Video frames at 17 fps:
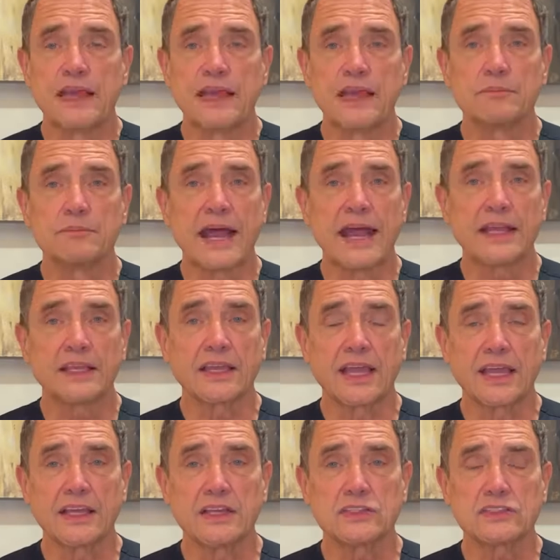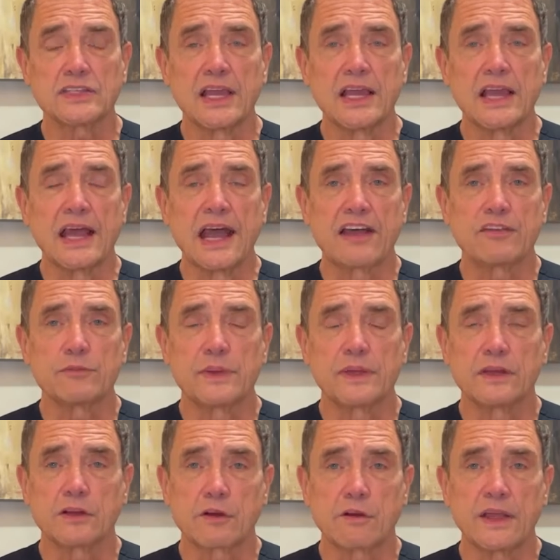In my case, I've
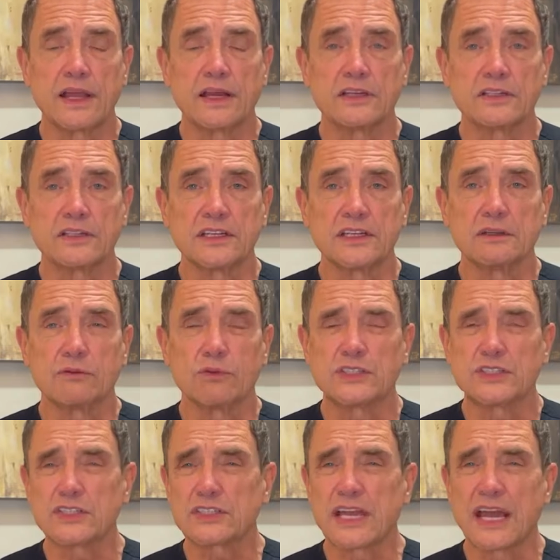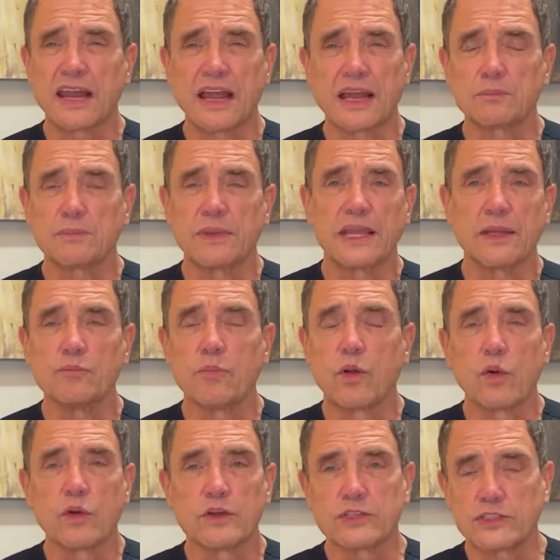been accredited, which is kind of like being
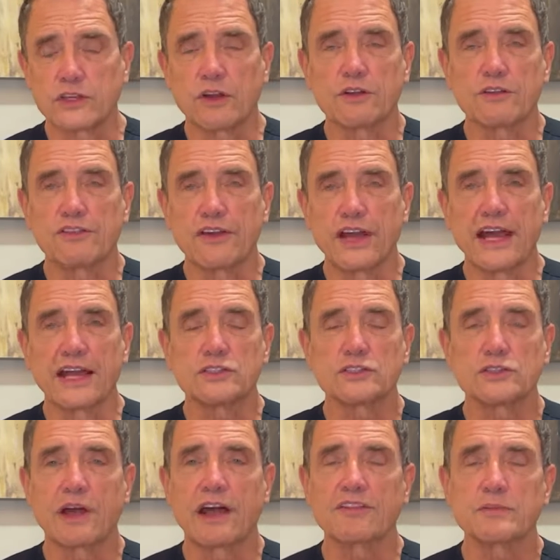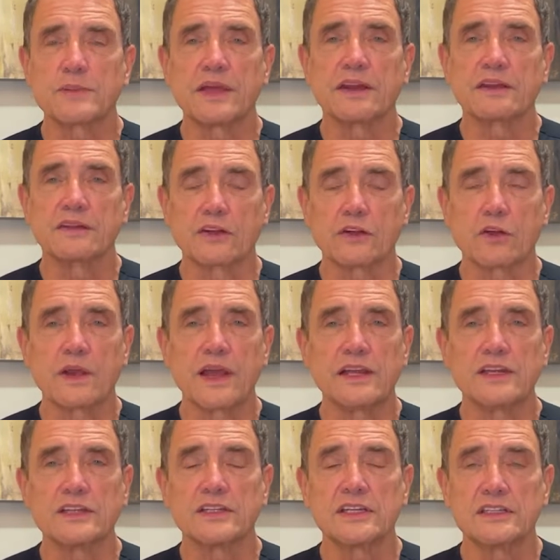board certified. So I've been an
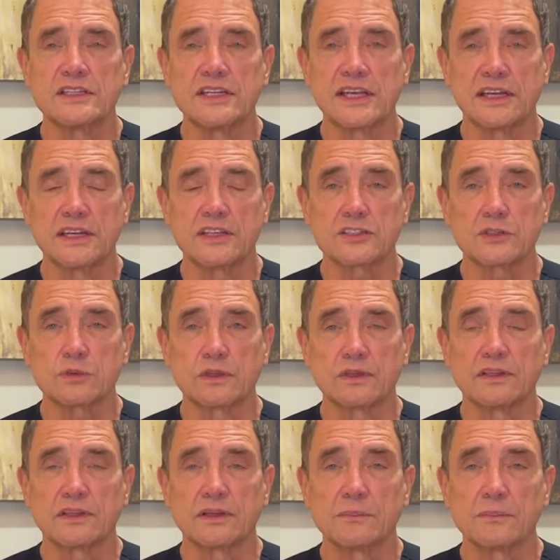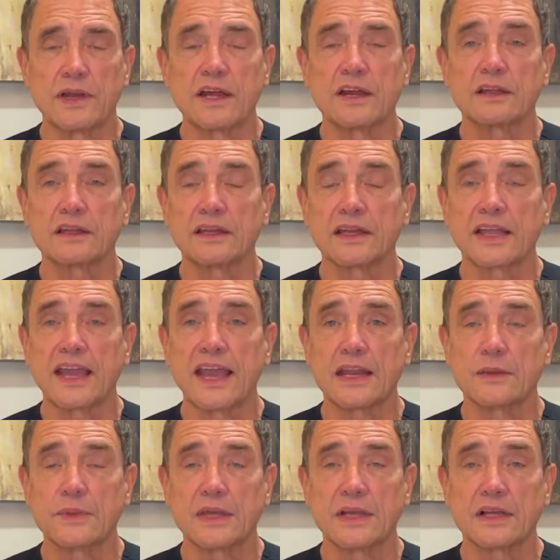accredited dentist with the American
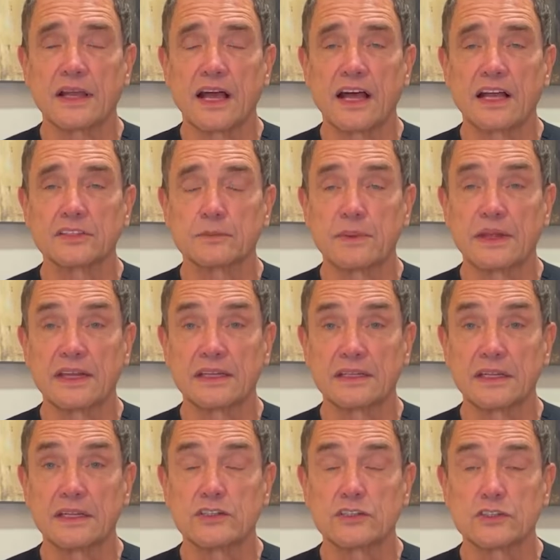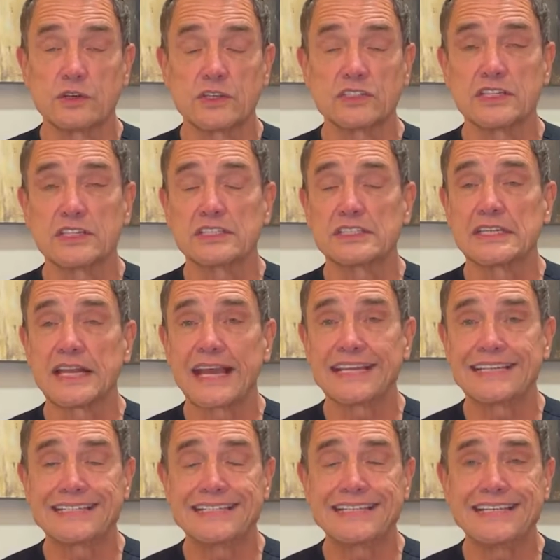Academy of Cosmetic Dentistry since
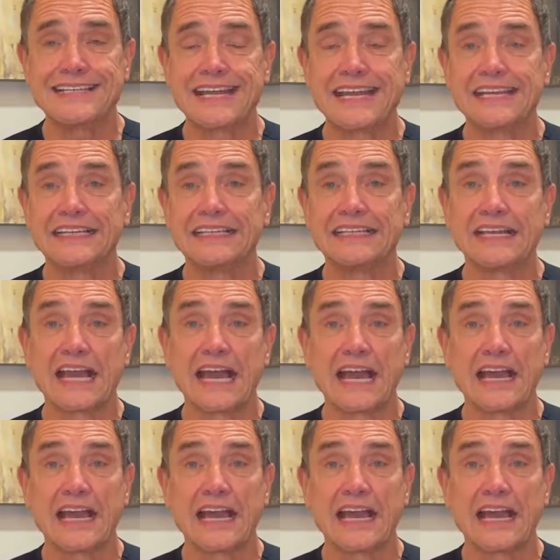1989.